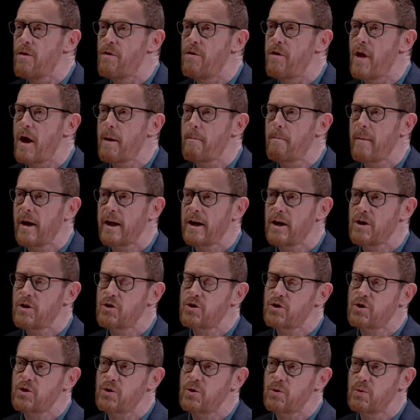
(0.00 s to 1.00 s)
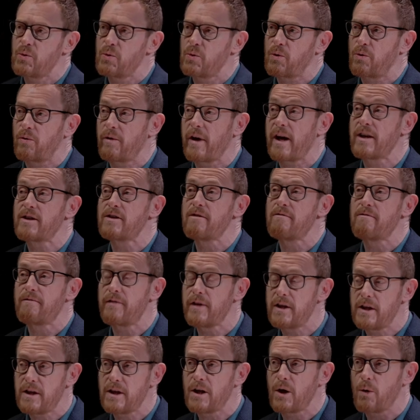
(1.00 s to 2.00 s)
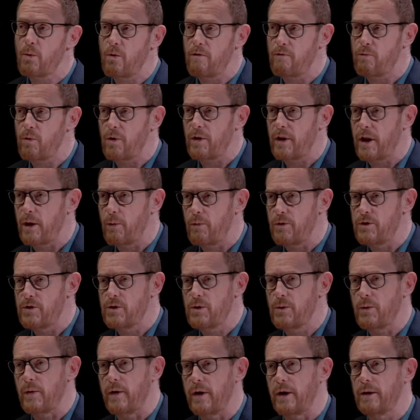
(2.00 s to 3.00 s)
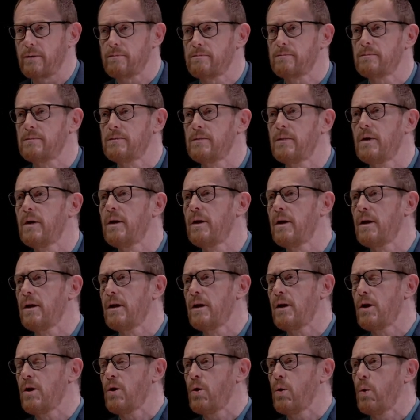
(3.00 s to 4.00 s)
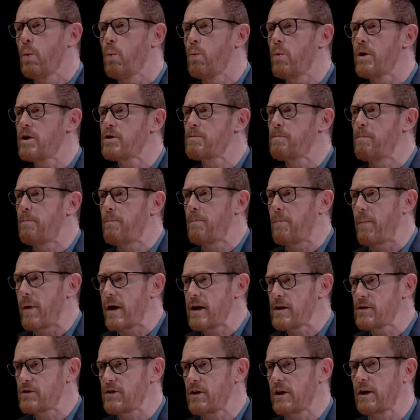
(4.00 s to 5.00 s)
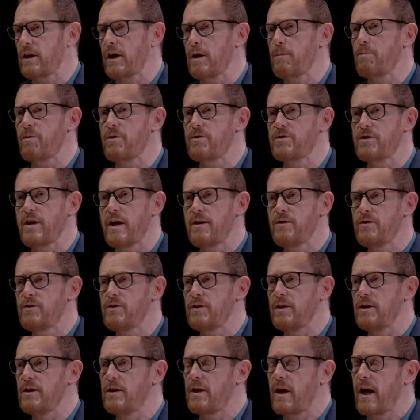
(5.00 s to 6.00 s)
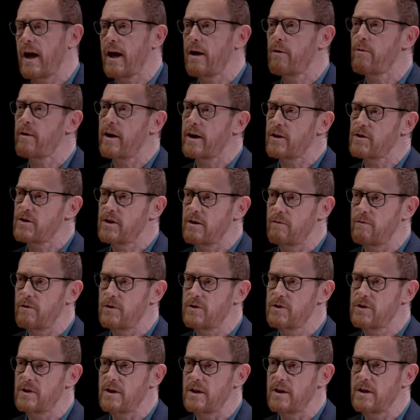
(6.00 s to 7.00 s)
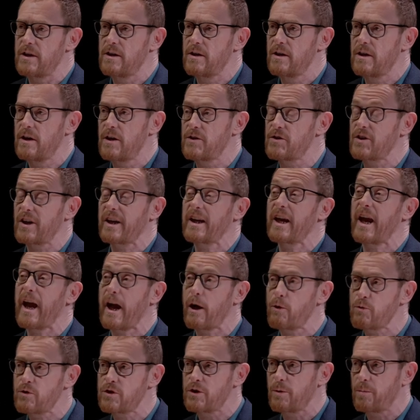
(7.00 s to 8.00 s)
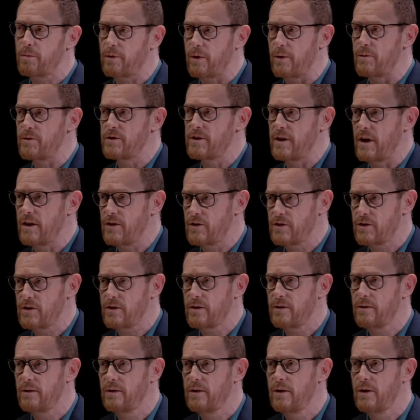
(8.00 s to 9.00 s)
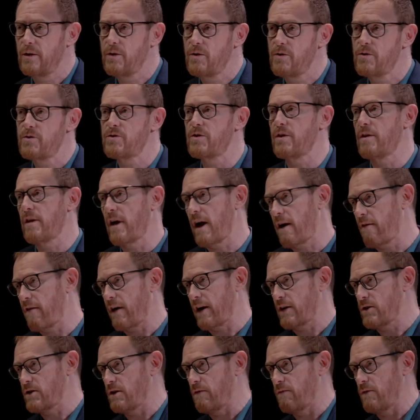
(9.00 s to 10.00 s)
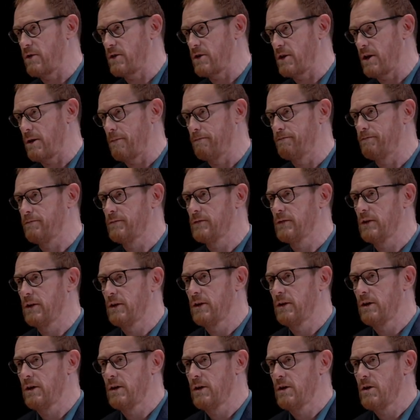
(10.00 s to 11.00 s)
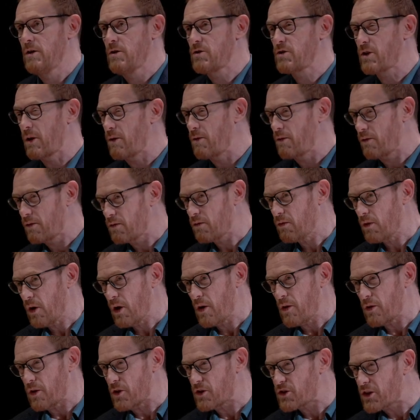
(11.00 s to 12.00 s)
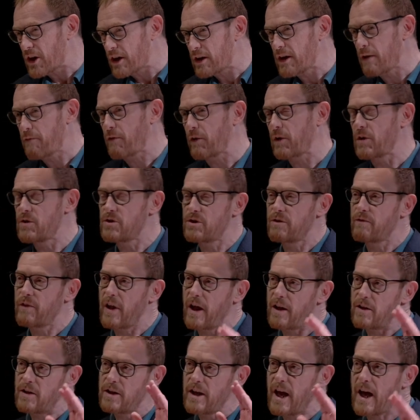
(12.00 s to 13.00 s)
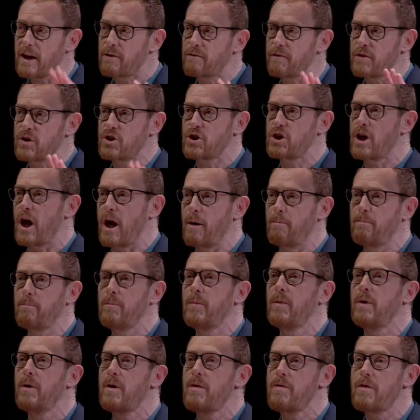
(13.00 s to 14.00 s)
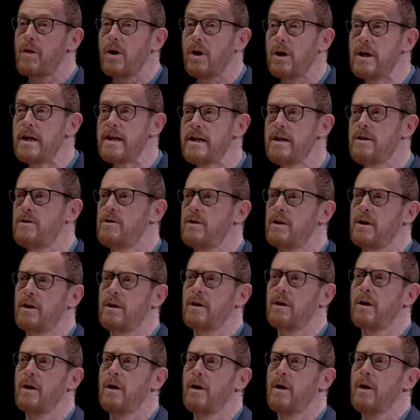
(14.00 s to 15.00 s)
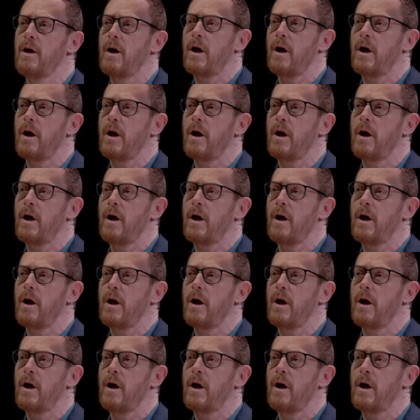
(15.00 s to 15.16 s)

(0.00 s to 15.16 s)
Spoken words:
they managed to create a video of what they were doing, which basically presented our activity as a counter-protest to their activity. So the significance of that, Yad Vashem, the leading